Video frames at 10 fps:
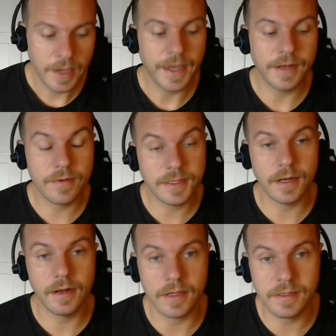
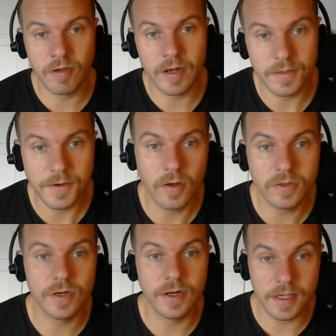interested in explaining the
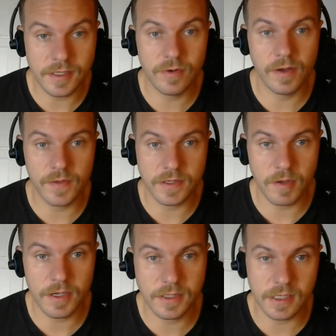culture and history of this
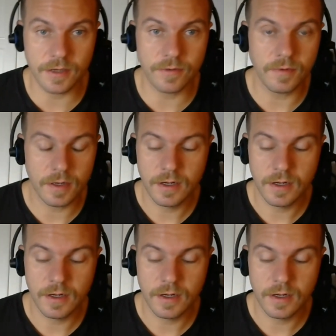place to you.